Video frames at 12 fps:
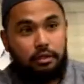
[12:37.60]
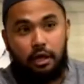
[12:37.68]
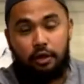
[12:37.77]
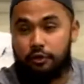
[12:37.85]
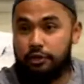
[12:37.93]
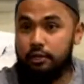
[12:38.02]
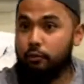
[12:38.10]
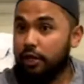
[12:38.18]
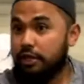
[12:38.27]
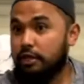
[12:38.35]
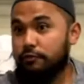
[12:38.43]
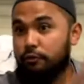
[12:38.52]
already
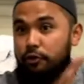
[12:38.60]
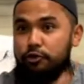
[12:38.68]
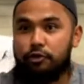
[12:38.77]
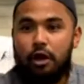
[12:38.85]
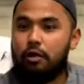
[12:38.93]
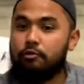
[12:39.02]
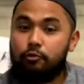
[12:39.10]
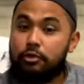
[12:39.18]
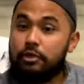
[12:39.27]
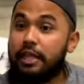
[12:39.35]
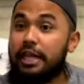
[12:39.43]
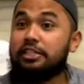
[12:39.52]
waiting for you. Now
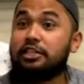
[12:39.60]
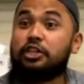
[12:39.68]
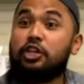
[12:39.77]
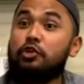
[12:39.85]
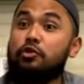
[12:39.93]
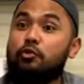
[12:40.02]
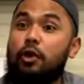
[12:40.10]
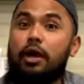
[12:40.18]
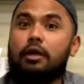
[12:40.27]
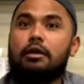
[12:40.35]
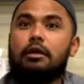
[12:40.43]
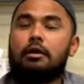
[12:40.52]
there is a queue,
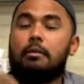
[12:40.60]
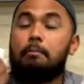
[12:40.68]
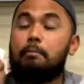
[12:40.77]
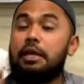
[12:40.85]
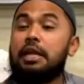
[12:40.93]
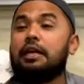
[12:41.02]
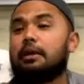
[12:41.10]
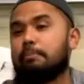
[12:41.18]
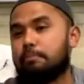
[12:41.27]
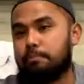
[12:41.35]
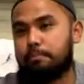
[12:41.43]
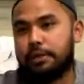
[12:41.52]
and
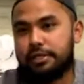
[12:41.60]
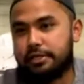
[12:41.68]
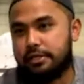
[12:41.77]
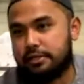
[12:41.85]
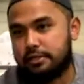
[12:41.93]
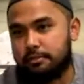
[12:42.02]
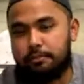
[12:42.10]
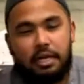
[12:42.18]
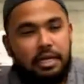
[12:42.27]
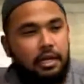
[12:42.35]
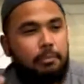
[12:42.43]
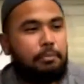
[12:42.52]
million
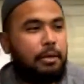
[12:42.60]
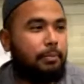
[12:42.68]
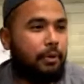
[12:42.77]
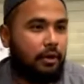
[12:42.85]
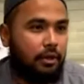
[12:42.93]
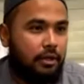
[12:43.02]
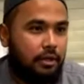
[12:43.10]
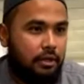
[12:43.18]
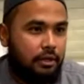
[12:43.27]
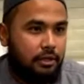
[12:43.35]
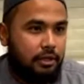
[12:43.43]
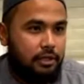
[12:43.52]
people
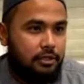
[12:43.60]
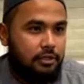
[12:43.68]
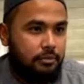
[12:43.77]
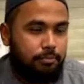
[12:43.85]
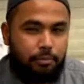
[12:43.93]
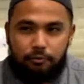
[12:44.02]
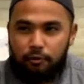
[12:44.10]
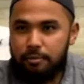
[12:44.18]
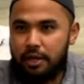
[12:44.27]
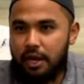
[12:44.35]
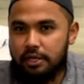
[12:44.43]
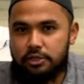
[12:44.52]
is
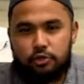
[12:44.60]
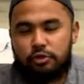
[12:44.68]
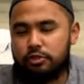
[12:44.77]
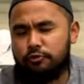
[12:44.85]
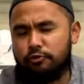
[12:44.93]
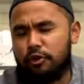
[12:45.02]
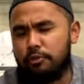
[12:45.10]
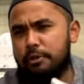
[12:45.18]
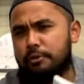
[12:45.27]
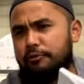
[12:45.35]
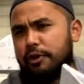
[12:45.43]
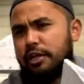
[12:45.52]
performing Hajj, so it will
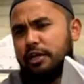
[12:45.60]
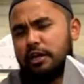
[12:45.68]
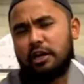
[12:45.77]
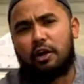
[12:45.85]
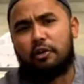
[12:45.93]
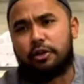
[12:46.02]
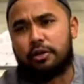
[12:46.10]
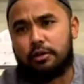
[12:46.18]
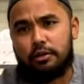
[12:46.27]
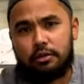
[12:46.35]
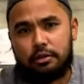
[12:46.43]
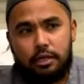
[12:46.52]
be very crowded.
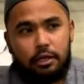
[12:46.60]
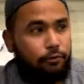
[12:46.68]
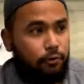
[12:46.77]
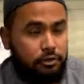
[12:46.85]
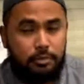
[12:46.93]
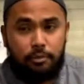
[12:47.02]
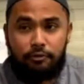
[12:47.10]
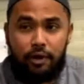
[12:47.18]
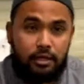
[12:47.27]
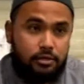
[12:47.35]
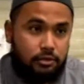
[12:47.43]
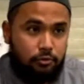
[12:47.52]
Yeah, for some of
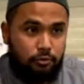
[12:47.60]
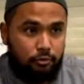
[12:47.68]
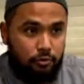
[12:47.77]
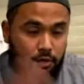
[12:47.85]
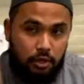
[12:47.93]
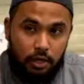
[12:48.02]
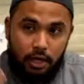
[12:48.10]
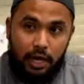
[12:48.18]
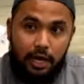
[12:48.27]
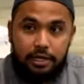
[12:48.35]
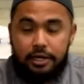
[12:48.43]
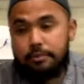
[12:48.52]
us who
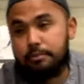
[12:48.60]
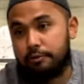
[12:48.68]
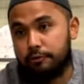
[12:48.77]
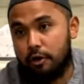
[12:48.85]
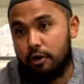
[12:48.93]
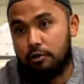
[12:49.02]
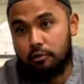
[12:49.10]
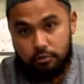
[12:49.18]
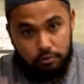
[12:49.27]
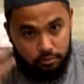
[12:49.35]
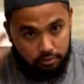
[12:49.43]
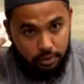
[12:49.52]
had it before,
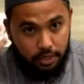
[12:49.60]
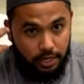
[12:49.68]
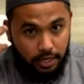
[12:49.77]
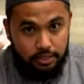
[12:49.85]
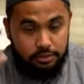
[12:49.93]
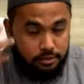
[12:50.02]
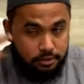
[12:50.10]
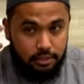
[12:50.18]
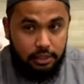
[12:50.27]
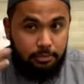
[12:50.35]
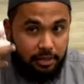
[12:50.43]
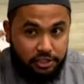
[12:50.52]
had
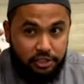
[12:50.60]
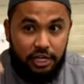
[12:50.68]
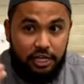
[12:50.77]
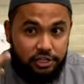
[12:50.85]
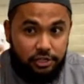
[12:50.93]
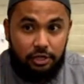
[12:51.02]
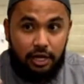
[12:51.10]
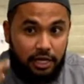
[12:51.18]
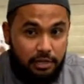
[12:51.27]
imagination